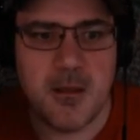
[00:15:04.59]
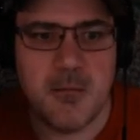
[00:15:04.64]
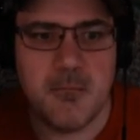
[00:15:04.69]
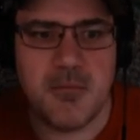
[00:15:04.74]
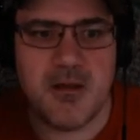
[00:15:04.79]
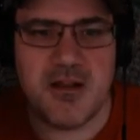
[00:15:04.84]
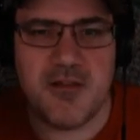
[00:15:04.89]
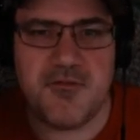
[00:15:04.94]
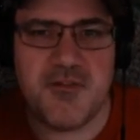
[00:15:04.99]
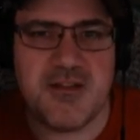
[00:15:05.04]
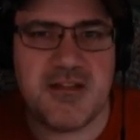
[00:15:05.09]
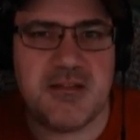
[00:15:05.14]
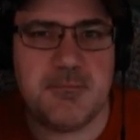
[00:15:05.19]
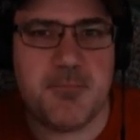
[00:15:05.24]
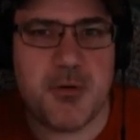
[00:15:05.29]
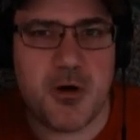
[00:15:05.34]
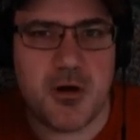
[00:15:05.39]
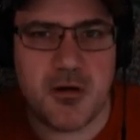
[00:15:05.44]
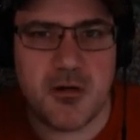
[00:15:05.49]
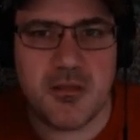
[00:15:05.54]
But if it's
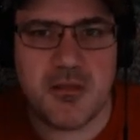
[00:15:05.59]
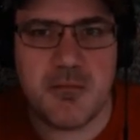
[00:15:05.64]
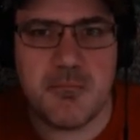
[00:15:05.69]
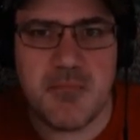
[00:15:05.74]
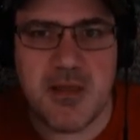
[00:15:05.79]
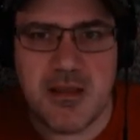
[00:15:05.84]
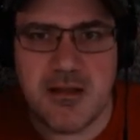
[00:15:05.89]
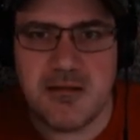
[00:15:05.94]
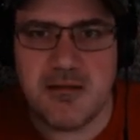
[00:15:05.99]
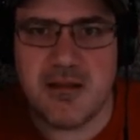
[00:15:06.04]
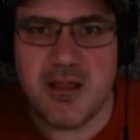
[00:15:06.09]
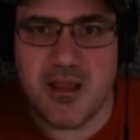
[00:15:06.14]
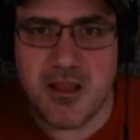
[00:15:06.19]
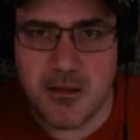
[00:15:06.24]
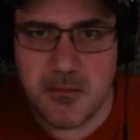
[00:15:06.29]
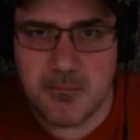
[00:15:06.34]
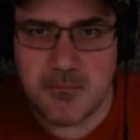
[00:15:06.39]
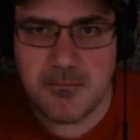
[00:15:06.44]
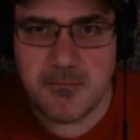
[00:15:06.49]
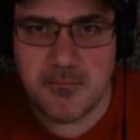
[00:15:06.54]
part of the main
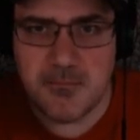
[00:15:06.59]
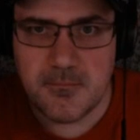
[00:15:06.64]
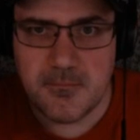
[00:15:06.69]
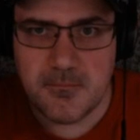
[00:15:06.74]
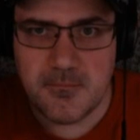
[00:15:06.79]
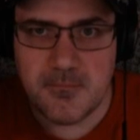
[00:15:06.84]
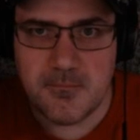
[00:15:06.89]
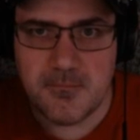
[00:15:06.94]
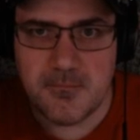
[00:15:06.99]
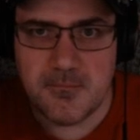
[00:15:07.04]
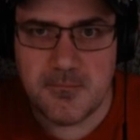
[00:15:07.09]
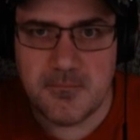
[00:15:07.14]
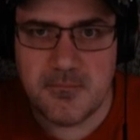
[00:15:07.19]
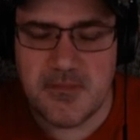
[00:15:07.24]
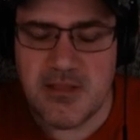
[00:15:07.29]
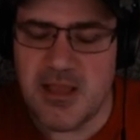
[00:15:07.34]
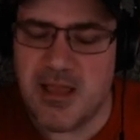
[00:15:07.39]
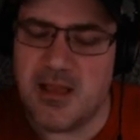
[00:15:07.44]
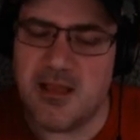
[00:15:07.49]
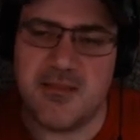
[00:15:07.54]
game,
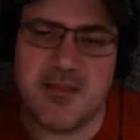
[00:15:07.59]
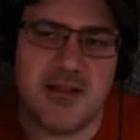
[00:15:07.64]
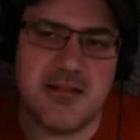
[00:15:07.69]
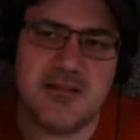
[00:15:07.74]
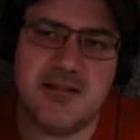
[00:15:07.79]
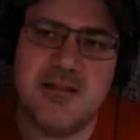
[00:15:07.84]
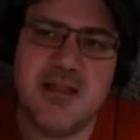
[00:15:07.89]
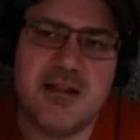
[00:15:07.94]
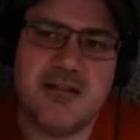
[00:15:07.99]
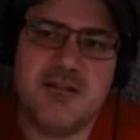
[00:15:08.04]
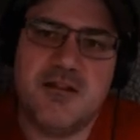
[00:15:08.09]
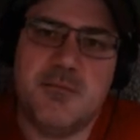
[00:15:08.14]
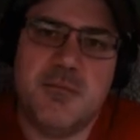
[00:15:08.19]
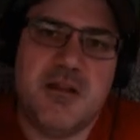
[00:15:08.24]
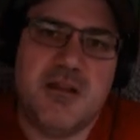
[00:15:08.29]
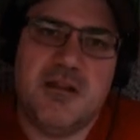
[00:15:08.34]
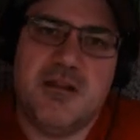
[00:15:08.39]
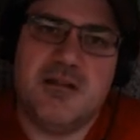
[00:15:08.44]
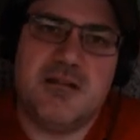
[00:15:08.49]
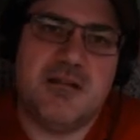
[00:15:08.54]
yeah, that to
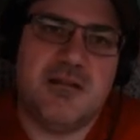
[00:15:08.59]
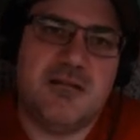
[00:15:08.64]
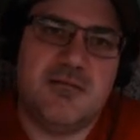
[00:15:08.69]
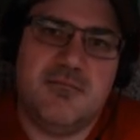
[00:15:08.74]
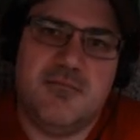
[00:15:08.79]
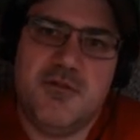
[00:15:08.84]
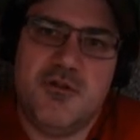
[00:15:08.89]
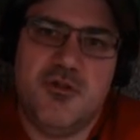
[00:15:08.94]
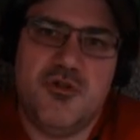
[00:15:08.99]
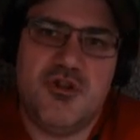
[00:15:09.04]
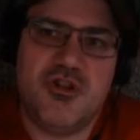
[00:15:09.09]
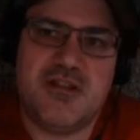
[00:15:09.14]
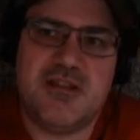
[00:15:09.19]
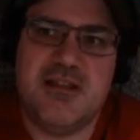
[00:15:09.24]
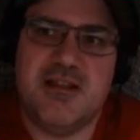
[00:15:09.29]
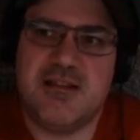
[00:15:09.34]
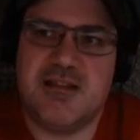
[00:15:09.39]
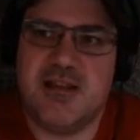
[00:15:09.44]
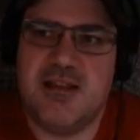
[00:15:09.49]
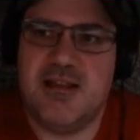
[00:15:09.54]
me, it's you just
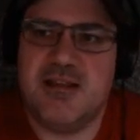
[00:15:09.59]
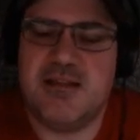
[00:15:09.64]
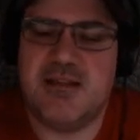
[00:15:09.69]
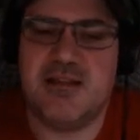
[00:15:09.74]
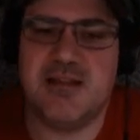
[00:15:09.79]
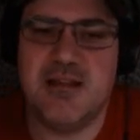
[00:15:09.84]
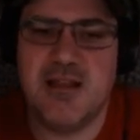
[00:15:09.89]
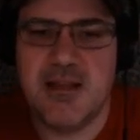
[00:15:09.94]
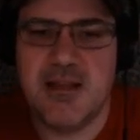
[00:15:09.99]
it's